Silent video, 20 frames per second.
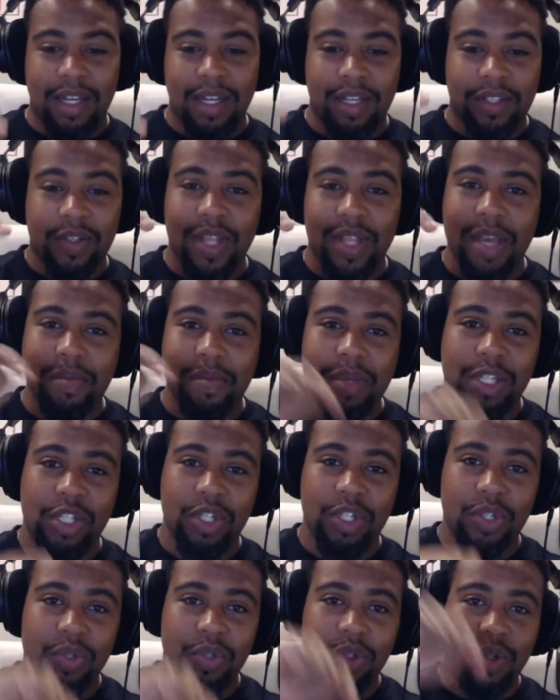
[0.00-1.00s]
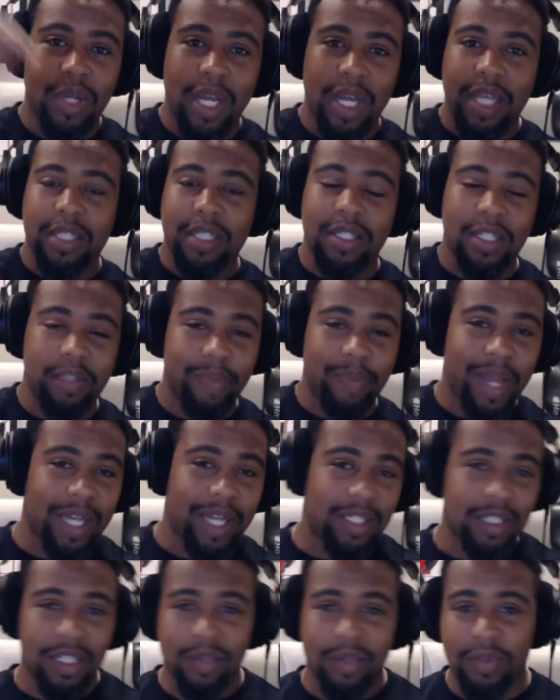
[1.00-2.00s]
So they missed you. You guys
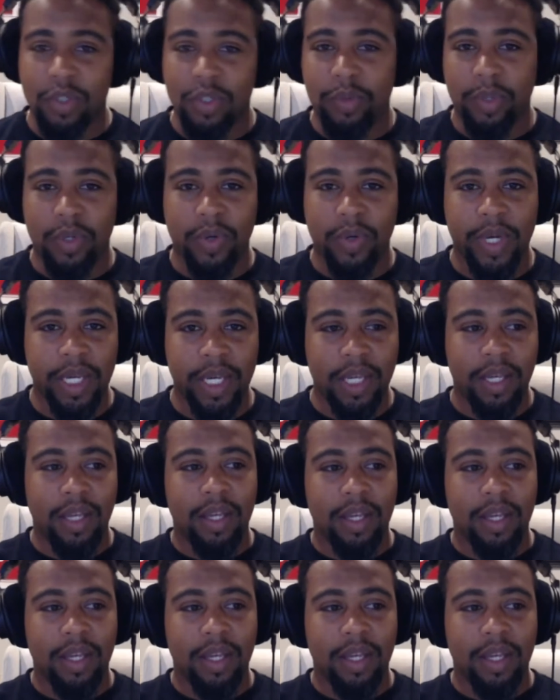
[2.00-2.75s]
dispatched them super quick.